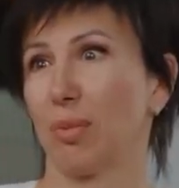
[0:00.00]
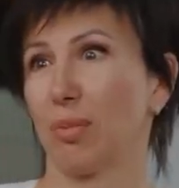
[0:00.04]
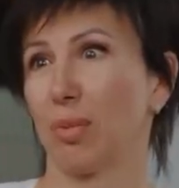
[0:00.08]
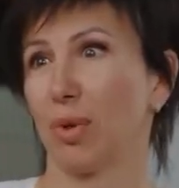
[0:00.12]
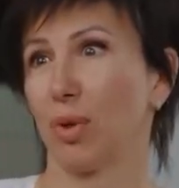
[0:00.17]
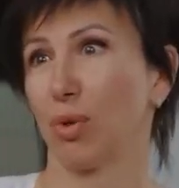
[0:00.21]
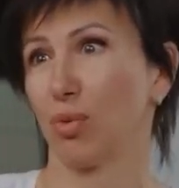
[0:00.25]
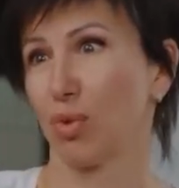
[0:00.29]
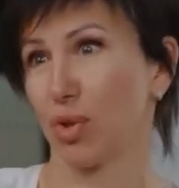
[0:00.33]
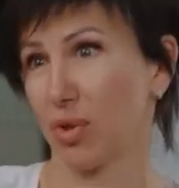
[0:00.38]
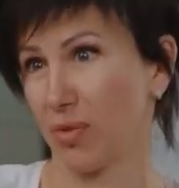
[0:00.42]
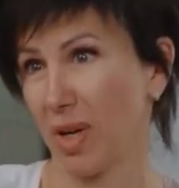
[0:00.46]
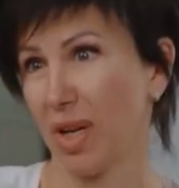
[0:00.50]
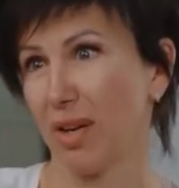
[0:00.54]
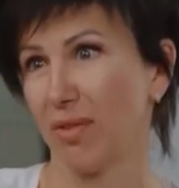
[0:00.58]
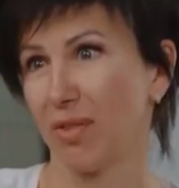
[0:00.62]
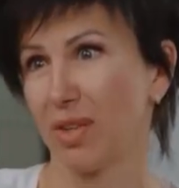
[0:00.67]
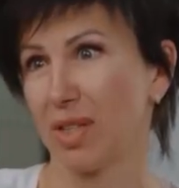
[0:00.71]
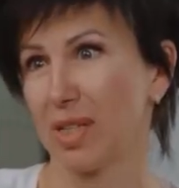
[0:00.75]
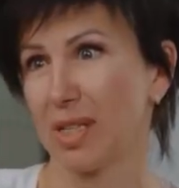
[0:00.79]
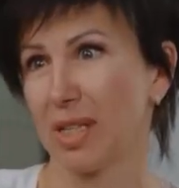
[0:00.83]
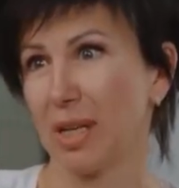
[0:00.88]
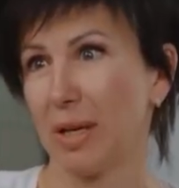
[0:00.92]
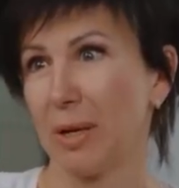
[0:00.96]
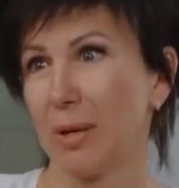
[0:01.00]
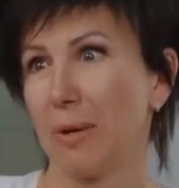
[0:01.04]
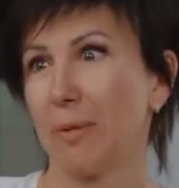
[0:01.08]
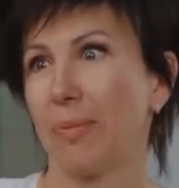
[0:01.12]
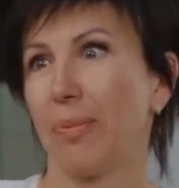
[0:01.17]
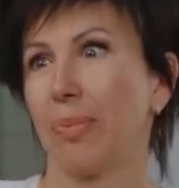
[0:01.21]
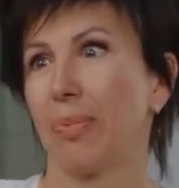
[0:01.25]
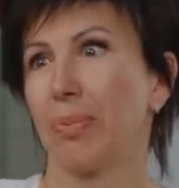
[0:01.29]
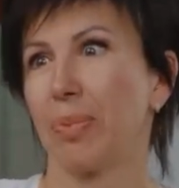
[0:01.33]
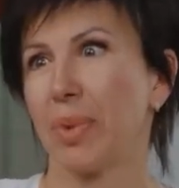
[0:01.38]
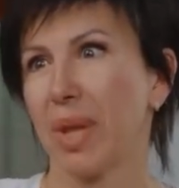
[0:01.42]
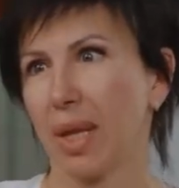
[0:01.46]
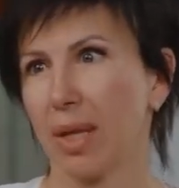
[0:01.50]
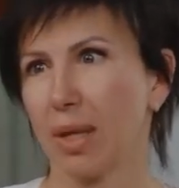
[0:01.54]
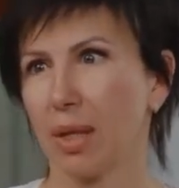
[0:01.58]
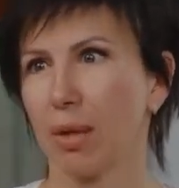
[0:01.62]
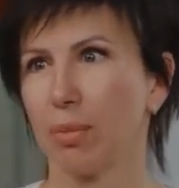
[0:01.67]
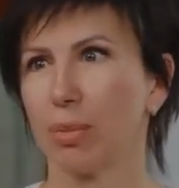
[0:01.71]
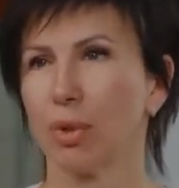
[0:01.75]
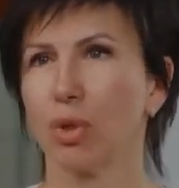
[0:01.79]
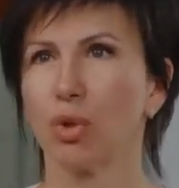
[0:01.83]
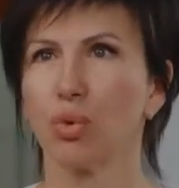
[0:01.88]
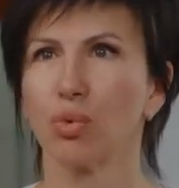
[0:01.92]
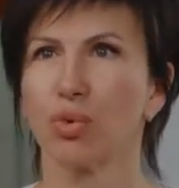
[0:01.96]
If ordinary people just had to
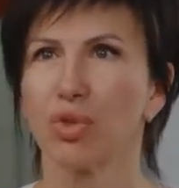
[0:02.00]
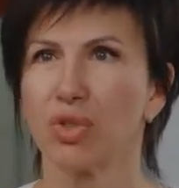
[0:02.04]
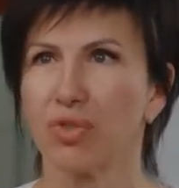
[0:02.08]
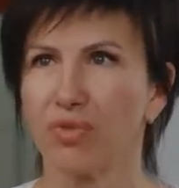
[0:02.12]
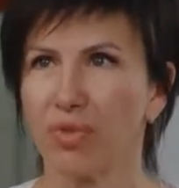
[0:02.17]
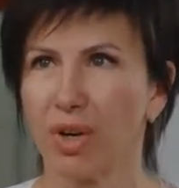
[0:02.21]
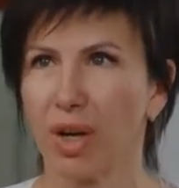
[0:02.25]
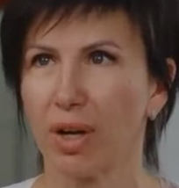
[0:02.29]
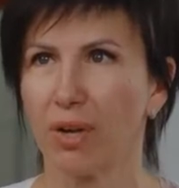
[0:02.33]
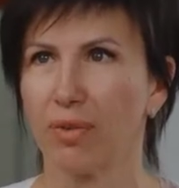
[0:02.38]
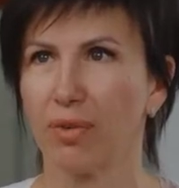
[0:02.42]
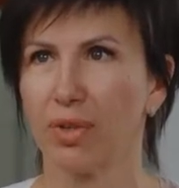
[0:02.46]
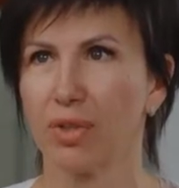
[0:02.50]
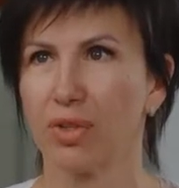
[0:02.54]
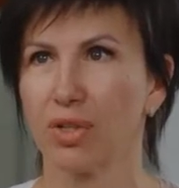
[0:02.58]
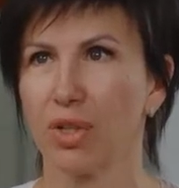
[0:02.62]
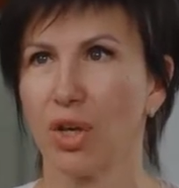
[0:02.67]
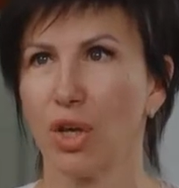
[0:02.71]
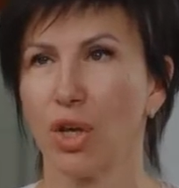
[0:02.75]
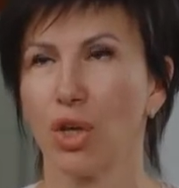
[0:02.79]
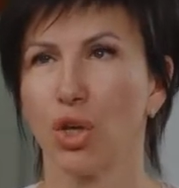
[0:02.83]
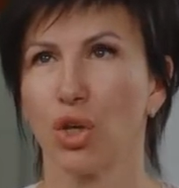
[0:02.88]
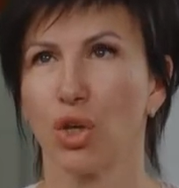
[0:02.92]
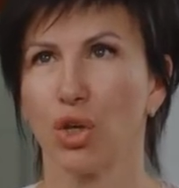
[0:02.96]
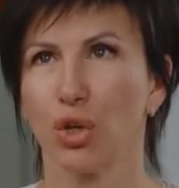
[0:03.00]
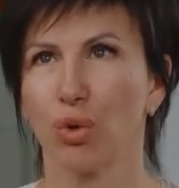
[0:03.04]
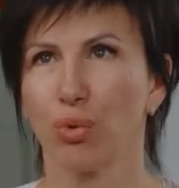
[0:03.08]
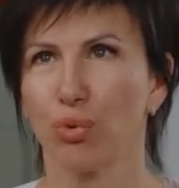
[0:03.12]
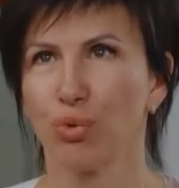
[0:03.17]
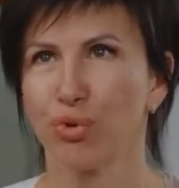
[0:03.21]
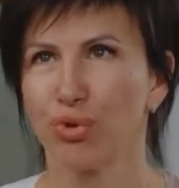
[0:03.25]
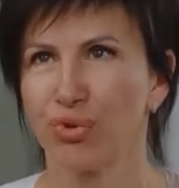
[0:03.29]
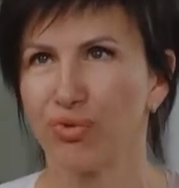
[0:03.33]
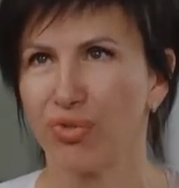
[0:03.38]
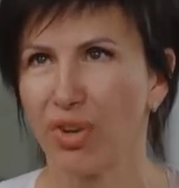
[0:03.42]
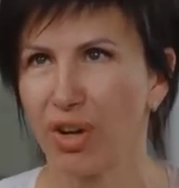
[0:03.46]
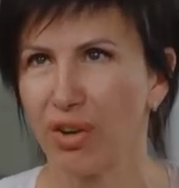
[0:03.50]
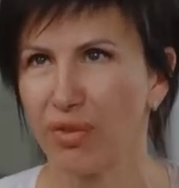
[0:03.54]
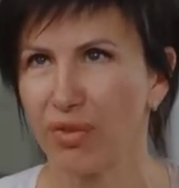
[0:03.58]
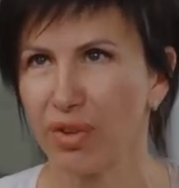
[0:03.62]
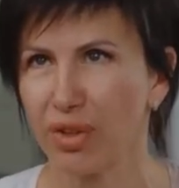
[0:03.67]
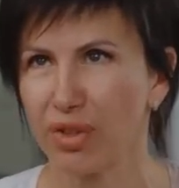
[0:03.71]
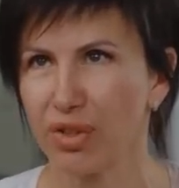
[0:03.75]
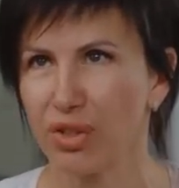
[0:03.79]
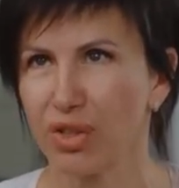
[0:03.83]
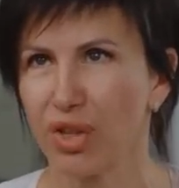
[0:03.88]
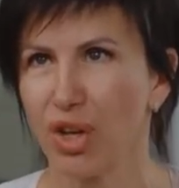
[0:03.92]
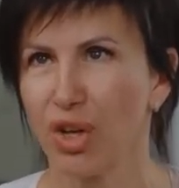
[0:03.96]
internalize, I had to put a lot more
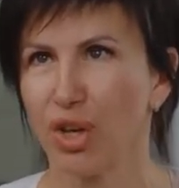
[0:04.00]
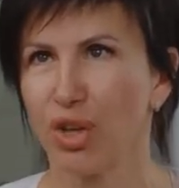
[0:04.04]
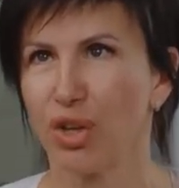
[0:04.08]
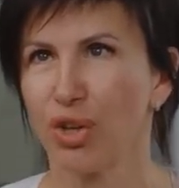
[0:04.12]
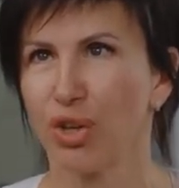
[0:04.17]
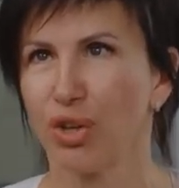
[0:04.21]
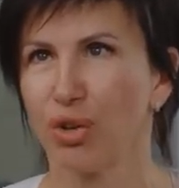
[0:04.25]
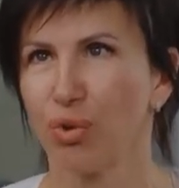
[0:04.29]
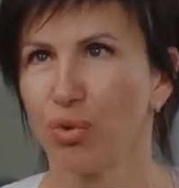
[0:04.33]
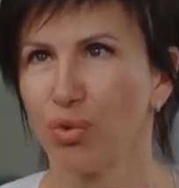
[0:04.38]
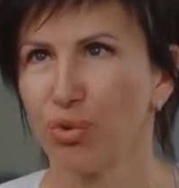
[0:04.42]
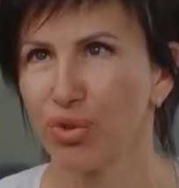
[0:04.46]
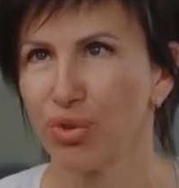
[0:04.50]
effort into it.